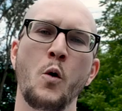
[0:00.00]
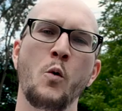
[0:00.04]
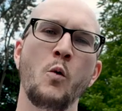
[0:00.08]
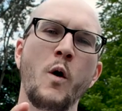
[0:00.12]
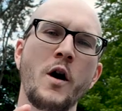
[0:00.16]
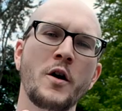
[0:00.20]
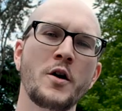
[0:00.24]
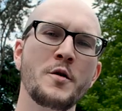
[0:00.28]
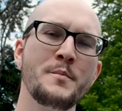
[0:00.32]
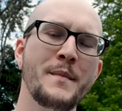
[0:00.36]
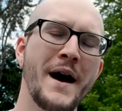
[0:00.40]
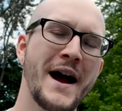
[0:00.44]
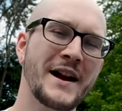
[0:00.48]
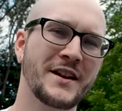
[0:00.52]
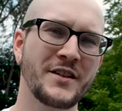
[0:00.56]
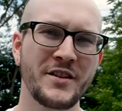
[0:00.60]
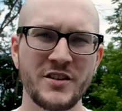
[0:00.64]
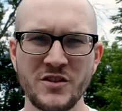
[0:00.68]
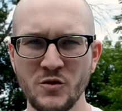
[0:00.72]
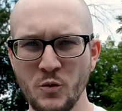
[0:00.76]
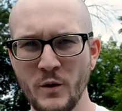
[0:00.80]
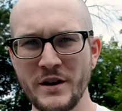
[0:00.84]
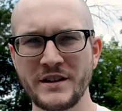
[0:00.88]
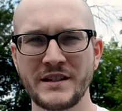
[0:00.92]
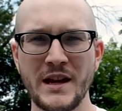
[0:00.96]
Welcome back to
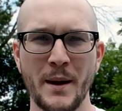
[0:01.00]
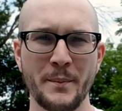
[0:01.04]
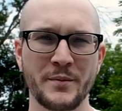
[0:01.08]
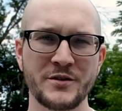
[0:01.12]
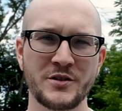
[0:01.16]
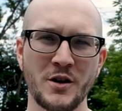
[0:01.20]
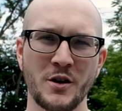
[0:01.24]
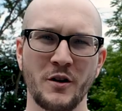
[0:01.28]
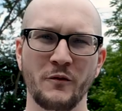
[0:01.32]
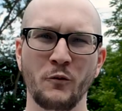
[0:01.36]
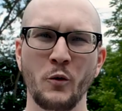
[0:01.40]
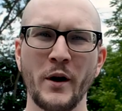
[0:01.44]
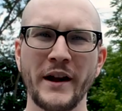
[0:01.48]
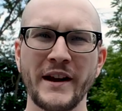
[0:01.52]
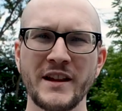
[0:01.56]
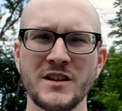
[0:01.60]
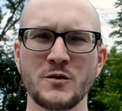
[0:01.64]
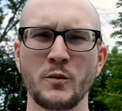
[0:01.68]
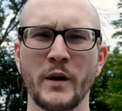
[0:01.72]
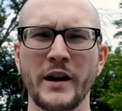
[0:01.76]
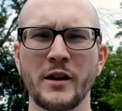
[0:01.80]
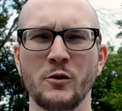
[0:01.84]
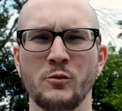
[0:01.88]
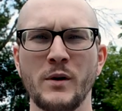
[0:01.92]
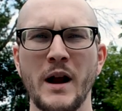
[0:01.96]
this week's episode of Wiccan's
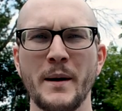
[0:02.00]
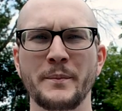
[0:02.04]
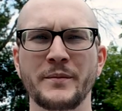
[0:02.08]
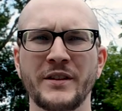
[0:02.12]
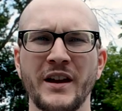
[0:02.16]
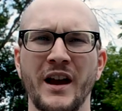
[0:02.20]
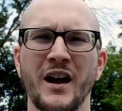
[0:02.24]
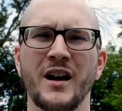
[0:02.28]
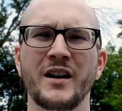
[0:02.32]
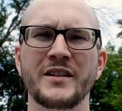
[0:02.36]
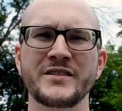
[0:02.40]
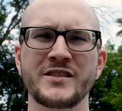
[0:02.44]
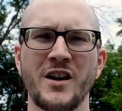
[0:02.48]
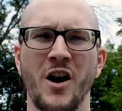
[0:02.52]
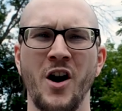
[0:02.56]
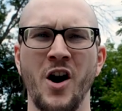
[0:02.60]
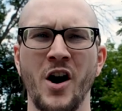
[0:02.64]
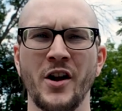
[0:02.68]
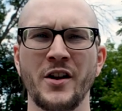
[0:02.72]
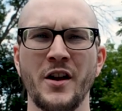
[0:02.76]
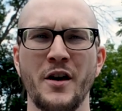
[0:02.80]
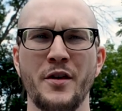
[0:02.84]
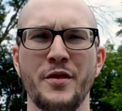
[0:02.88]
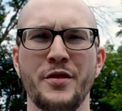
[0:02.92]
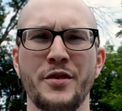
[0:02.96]
Wicked Reptiles.
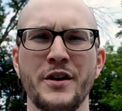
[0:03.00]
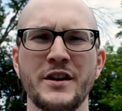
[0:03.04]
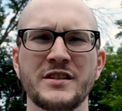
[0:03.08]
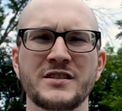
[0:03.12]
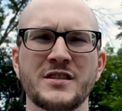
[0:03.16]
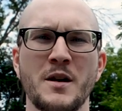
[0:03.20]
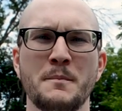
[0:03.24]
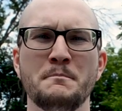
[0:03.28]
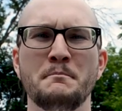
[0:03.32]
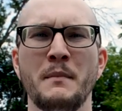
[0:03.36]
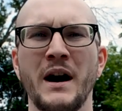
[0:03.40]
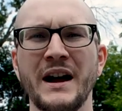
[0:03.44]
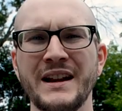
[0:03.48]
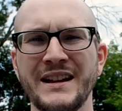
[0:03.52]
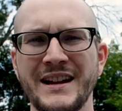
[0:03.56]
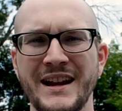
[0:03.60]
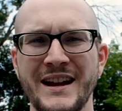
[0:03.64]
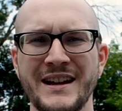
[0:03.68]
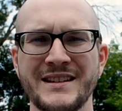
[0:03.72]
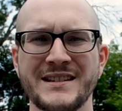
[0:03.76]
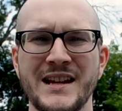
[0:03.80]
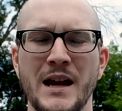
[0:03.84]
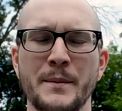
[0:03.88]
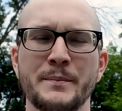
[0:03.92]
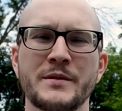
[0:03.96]
On this
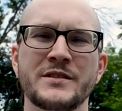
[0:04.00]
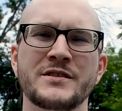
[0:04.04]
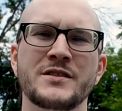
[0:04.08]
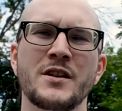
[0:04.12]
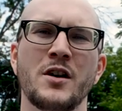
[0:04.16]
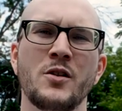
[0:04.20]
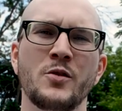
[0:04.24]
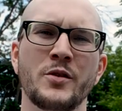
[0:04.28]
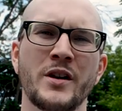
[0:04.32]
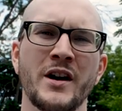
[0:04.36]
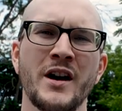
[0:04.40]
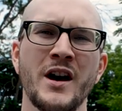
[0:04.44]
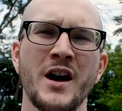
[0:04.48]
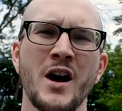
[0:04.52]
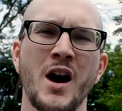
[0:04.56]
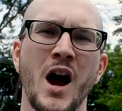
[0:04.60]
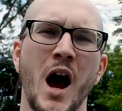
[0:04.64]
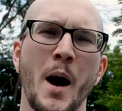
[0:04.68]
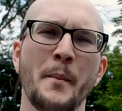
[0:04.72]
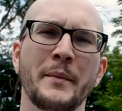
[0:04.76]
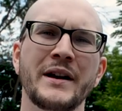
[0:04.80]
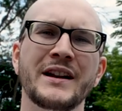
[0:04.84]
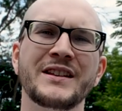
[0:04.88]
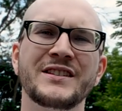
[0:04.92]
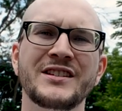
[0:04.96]
Monday's episode,
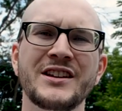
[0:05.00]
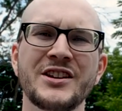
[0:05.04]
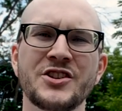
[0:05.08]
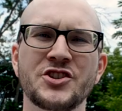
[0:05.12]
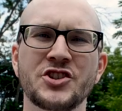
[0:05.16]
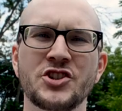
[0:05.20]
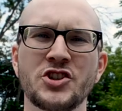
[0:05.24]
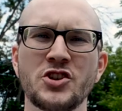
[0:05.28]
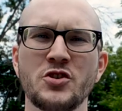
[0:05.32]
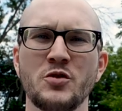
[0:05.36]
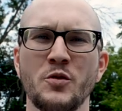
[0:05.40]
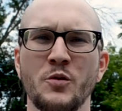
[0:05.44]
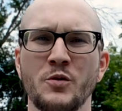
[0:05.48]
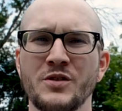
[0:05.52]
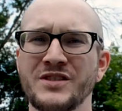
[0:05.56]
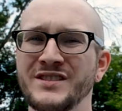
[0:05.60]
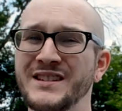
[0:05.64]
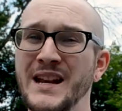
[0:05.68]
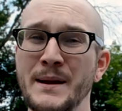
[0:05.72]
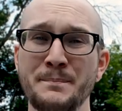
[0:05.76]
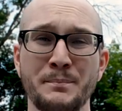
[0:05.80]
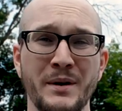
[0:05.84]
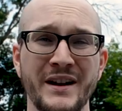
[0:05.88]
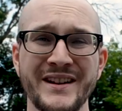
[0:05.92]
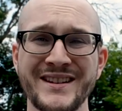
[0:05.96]
I'm going to teach you
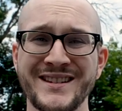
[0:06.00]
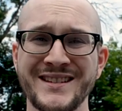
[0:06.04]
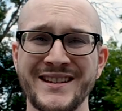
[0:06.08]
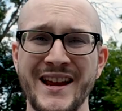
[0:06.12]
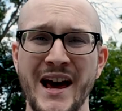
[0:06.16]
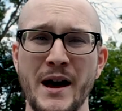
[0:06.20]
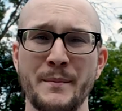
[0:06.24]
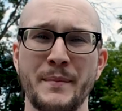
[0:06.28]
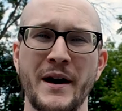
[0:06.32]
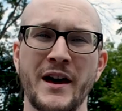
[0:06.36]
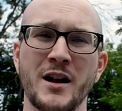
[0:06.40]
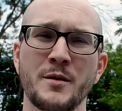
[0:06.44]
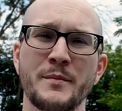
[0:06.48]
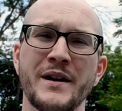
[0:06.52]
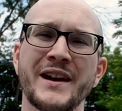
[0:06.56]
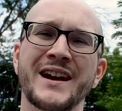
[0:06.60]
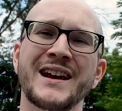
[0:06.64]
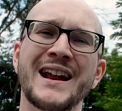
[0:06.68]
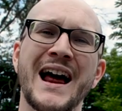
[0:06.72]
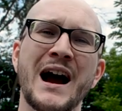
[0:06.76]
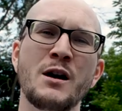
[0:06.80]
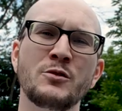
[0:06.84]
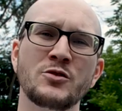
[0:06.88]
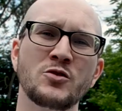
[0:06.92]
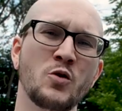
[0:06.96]
step by step how to make an
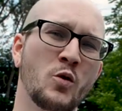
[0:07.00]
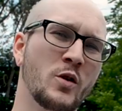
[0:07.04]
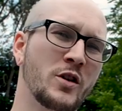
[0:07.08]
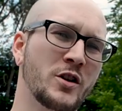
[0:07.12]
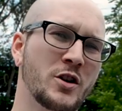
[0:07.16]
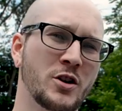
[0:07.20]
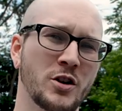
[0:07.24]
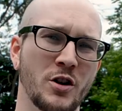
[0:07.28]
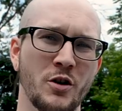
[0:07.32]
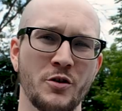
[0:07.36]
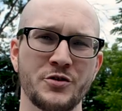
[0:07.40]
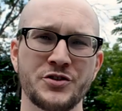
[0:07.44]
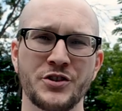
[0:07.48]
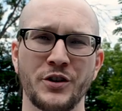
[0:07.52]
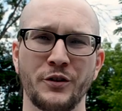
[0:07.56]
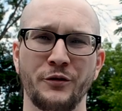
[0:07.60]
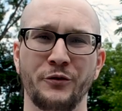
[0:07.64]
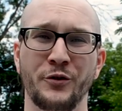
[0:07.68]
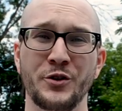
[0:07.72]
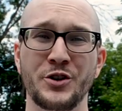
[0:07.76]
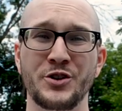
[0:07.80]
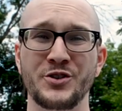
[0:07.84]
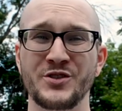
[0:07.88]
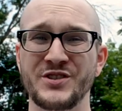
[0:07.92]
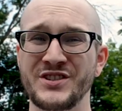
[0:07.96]
outdoor enclosure
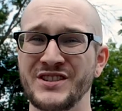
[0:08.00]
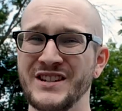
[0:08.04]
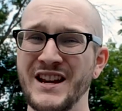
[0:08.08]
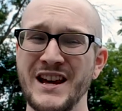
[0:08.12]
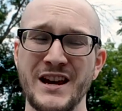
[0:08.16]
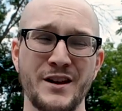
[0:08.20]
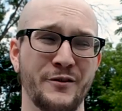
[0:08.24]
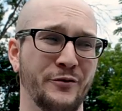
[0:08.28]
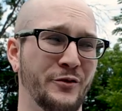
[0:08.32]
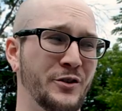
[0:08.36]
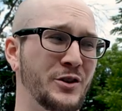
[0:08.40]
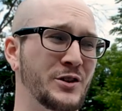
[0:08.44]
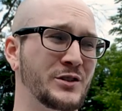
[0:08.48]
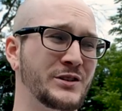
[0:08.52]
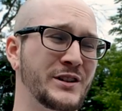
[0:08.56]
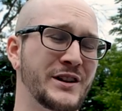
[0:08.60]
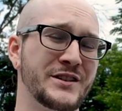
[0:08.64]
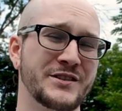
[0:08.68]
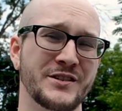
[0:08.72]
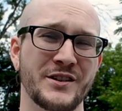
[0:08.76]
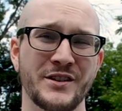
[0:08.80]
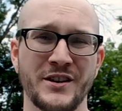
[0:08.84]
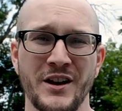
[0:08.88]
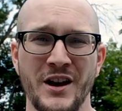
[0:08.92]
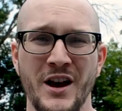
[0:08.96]
for your snake, for your
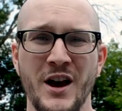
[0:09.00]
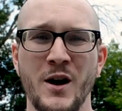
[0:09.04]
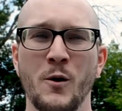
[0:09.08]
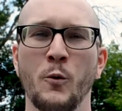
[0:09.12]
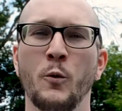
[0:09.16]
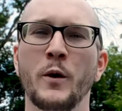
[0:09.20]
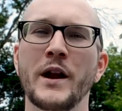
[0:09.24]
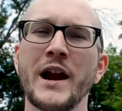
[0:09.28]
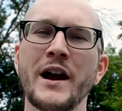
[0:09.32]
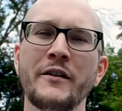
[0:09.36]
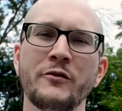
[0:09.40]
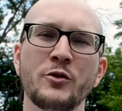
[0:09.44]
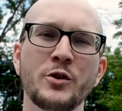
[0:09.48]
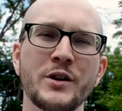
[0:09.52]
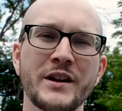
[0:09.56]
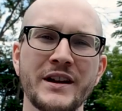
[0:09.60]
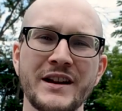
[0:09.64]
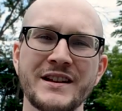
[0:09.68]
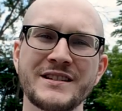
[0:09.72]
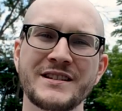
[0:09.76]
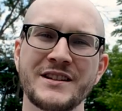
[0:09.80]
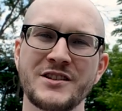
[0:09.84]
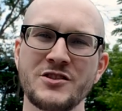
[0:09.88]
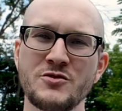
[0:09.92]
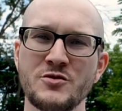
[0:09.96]
lizard, whatever it
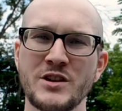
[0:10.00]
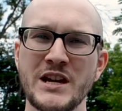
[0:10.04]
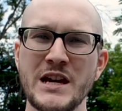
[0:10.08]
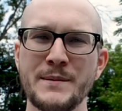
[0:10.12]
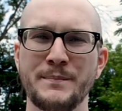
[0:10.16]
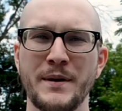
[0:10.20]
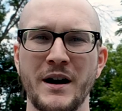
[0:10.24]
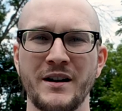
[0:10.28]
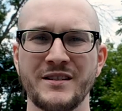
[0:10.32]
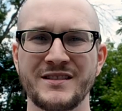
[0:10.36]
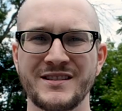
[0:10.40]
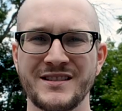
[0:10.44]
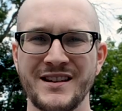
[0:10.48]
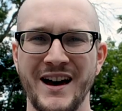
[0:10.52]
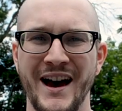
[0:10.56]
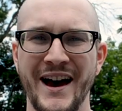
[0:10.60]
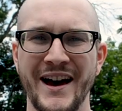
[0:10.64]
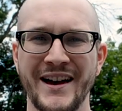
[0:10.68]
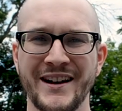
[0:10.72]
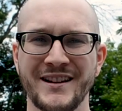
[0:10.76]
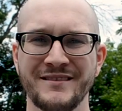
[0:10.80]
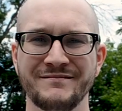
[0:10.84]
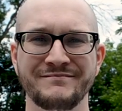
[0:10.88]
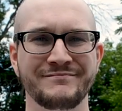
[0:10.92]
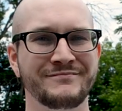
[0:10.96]
is that you keep
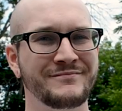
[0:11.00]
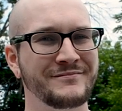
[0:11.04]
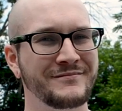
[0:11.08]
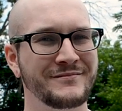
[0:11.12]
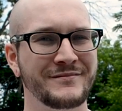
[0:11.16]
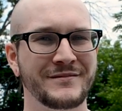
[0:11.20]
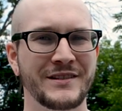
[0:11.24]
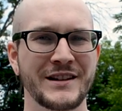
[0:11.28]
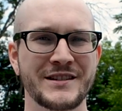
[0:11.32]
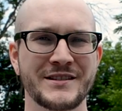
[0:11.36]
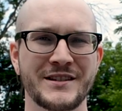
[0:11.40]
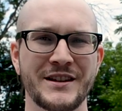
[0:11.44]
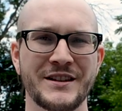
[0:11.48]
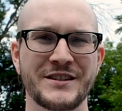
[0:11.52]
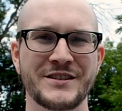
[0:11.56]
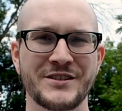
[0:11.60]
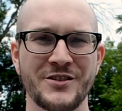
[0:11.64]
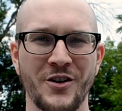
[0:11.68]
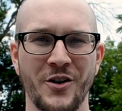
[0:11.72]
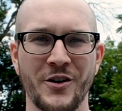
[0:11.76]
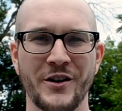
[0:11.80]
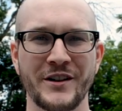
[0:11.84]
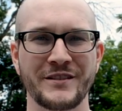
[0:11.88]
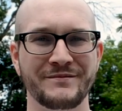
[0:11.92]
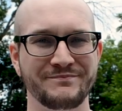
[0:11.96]
outside. Let's get
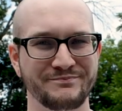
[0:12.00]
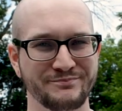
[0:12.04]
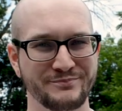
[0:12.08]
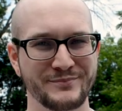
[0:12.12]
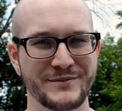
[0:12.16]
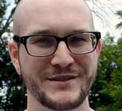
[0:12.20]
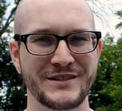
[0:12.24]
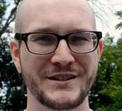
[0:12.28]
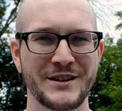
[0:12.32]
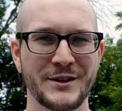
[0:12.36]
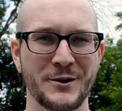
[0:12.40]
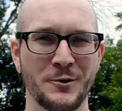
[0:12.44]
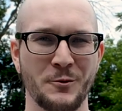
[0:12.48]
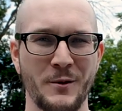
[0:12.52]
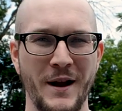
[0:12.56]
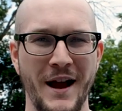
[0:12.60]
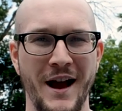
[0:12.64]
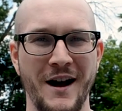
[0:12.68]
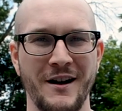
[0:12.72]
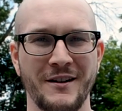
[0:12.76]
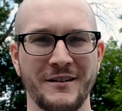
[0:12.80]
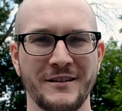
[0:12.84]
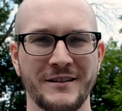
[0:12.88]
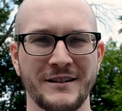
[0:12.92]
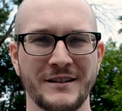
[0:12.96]
started. Stick
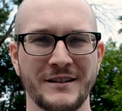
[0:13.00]
around.